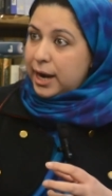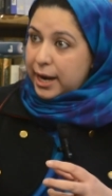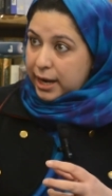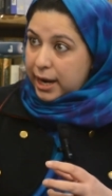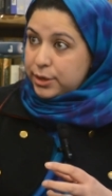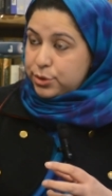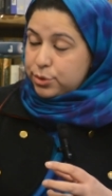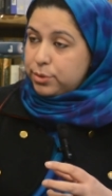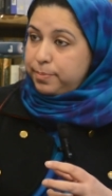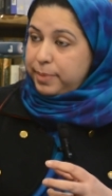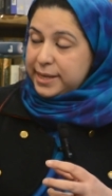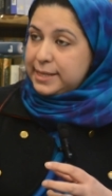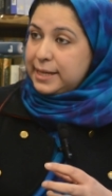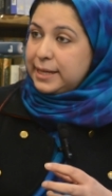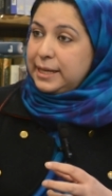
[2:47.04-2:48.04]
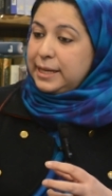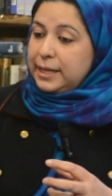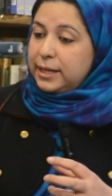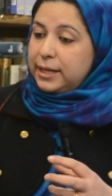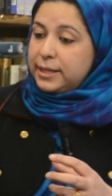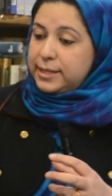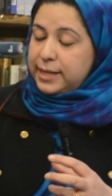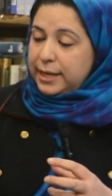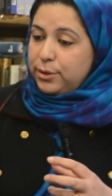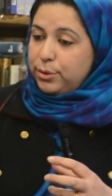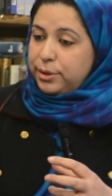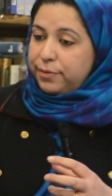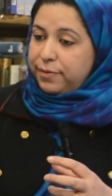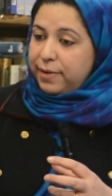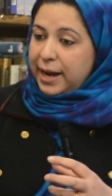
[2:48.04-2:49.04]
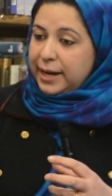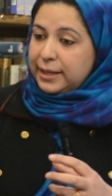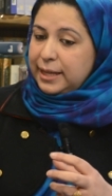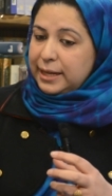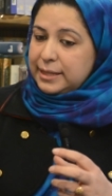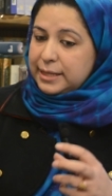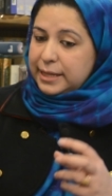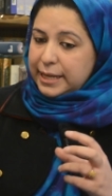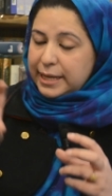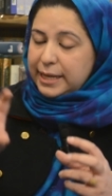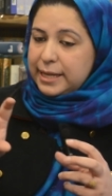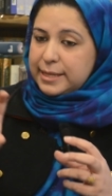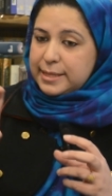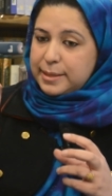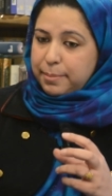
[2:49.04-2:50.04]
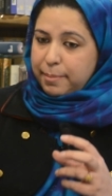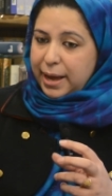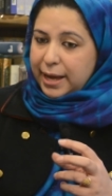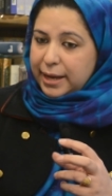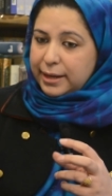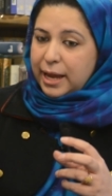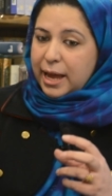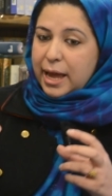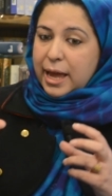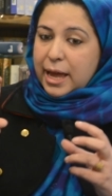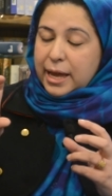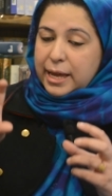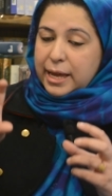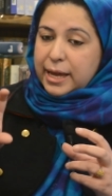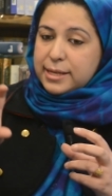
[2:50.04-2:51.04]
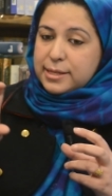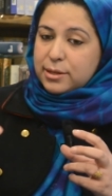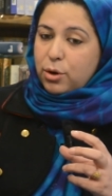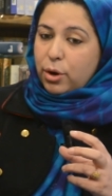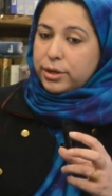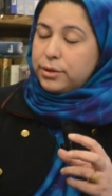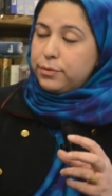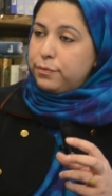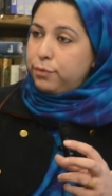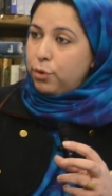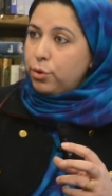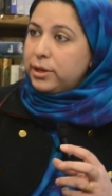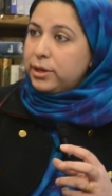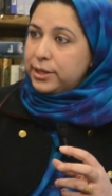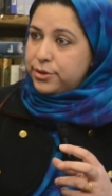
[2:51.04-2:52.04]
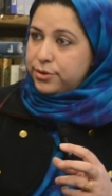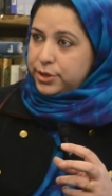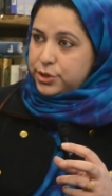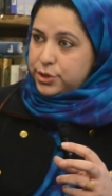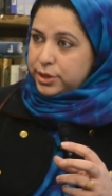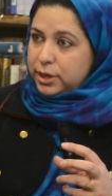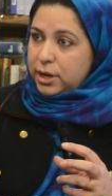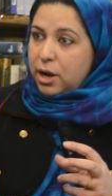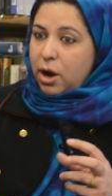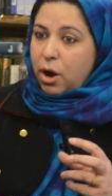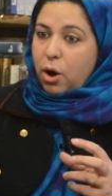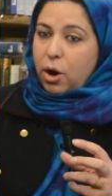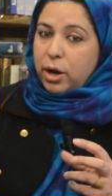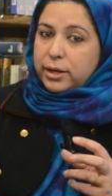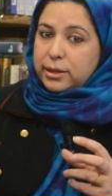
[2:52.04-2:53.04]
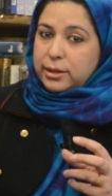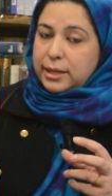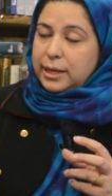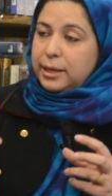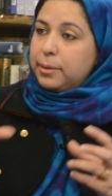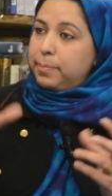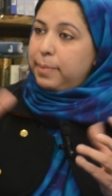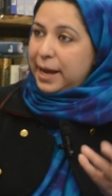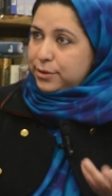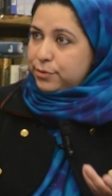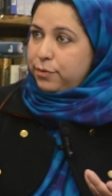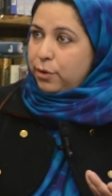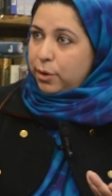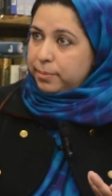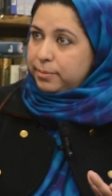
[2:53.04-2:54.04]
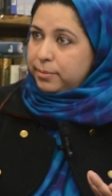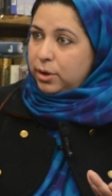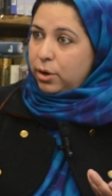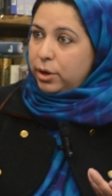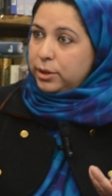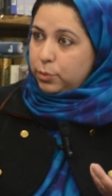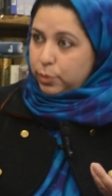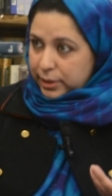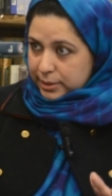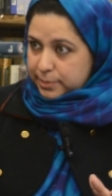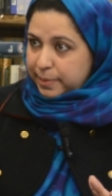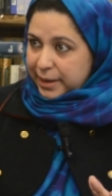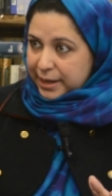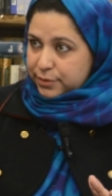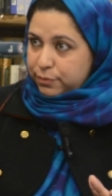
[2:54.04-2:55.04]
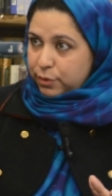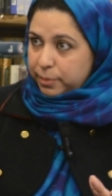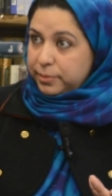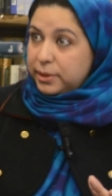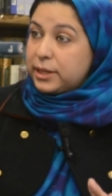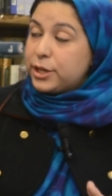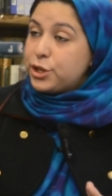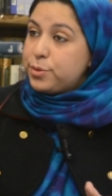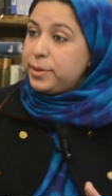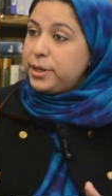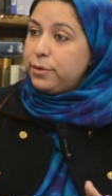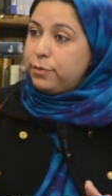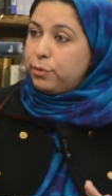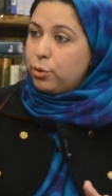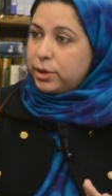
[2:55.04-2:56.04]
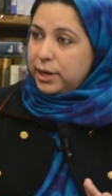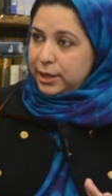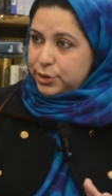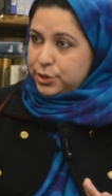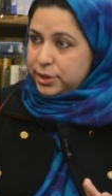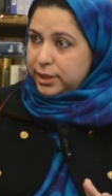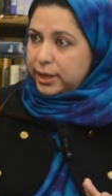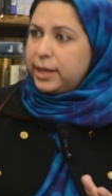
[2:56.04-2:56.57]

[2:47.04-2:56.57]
I, I should basically uh, tell you the fact that he is a man. He has got the folk literature on the platform on the world platform. Kashmiri folk culture.